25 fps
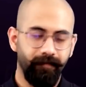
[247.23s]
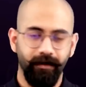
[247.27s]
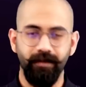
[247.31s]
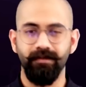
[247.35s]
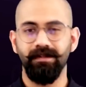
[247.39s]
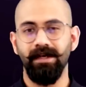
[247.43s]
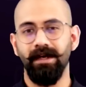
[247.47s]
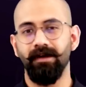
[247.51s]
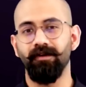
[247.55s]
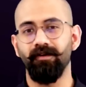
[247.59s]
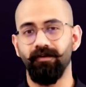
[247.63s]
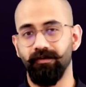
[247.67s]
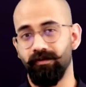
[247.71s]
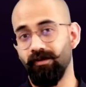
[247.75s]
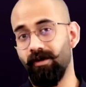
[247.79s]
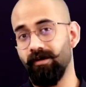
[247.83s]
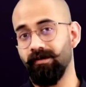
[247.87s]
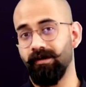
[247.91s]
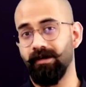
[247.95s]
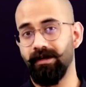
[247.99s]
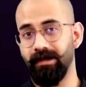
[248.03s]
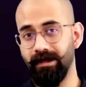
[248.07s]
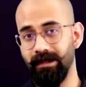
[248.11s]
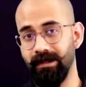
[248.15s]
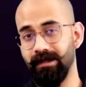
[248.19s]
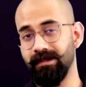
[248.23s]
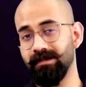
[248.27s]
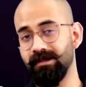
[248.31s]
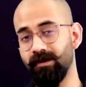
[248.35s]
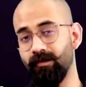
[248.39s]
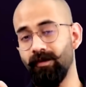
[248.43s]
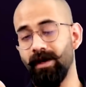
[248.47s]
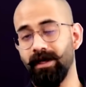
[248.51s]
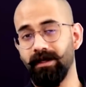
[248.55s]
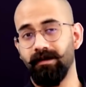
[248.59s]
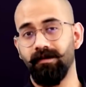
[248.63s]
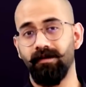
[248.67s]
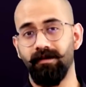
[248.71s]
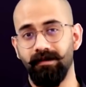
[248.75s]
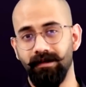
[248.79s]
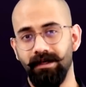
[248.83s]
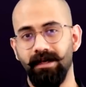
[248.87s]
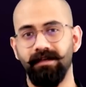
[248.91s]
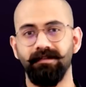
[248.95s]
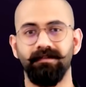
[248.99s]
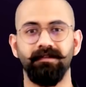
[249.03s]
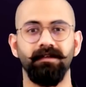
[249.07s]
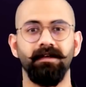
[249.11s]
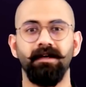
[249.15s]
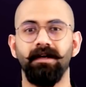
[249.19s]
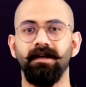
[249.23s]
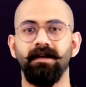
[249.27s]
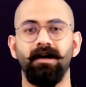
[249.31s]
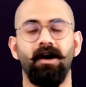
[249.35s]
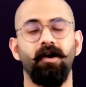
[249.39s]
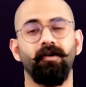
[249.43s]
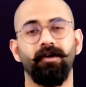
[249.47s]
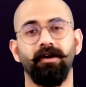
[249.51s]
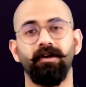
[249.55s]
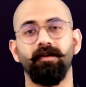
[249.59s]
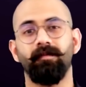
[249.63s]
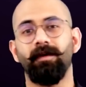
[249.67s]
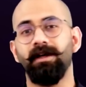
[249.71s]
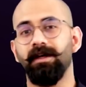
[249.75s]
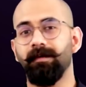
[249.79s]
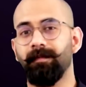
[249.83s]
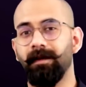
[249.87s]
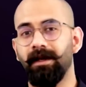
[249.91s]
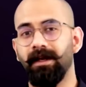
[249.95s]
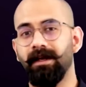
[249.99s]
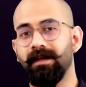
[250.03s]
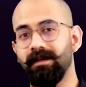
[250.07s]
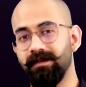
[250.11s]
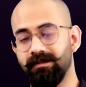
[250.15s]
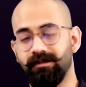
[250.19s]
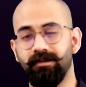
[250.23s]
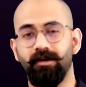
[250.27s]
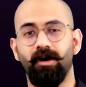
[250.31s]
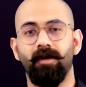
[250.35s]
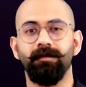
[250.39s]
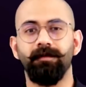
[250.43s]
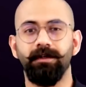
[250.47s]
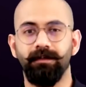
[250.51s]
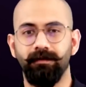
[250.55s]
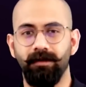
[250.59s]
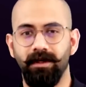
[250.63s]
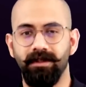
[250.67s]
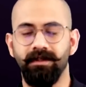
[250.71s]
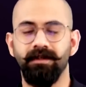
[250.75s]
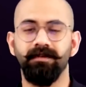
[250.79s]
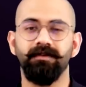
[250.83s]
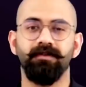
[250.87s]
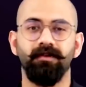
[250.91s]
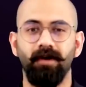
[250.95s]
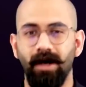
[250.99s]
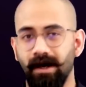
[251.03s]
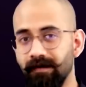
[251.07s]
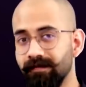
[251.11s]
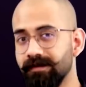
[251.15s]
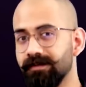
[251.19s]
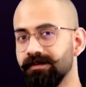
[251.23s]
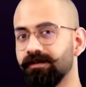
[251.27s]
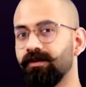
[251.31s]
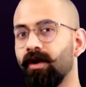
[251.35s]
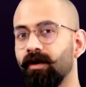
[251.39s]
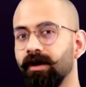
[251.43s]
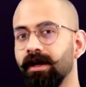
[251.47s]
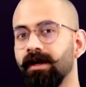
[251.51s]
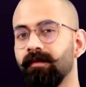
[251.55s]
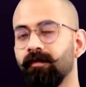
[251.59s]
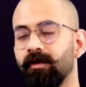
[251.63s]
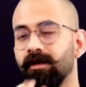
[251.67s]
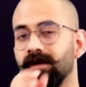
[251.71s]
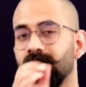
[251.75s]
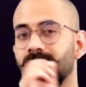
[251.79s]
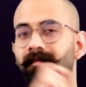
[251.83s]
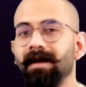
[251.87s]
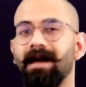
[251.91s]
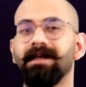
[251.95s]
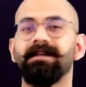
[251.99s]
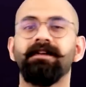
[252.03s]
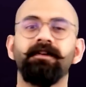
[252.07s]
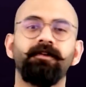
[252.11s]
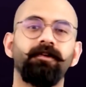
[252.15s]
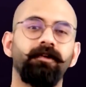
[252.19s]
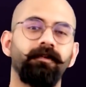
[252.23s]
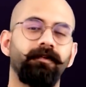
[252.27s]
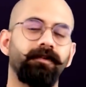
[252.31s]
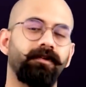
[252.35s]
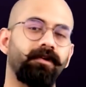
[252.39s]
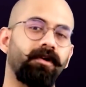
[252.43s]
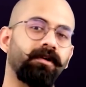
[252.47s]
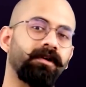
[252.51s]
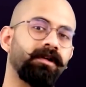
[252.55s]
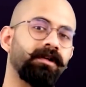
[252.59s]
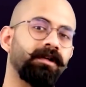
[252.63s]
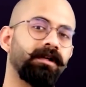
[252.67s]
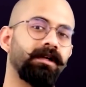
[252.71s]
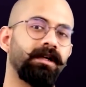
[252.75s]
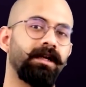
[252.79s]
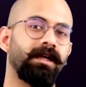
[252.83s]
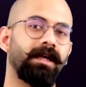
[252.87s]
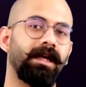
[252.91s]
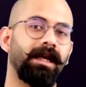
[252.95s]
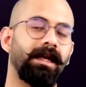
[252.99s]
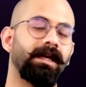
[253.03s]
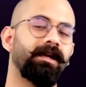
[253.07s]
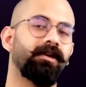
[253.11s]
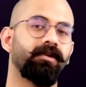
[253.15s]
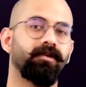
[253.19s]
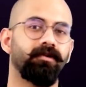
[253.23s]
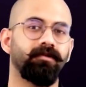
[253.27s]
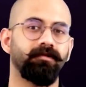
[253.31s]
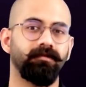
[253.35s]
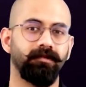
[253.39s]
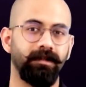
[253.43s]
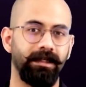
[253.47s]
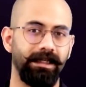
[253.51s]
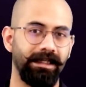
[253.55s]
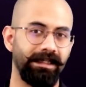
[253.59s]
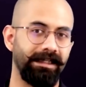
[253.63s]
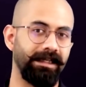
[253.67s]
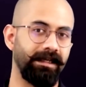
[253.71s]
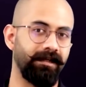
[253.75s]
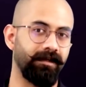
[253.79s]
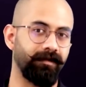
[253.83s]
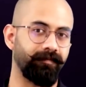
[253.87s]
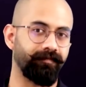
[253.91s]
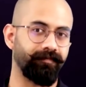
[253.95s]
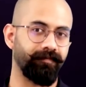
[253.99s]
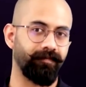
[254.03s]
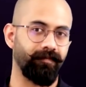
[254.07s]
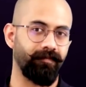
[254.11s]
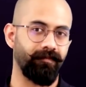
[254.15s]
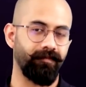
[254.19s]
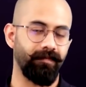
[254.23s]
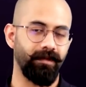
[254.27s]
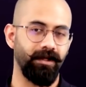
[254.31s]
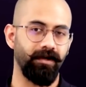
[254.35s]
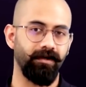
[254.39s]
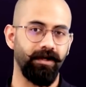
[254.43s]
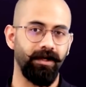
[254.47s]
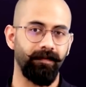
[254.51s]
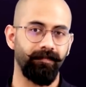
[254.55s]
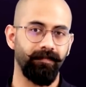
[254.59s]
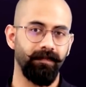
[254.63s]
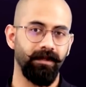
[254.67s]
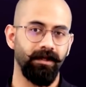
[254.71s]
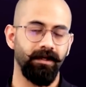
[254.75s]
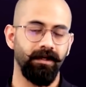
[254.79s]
Because I know torque is a vector, yes, how can you multiply is the obvious question. So I was talking about the magnitude of the torque into d theta, okay?